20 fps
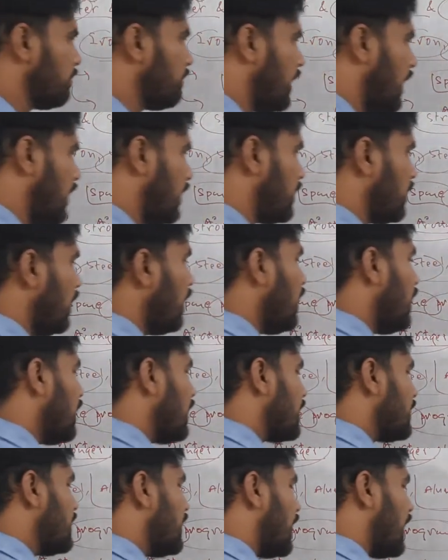but
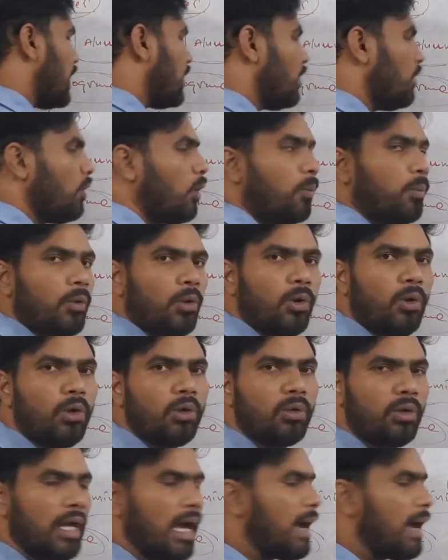they are prone to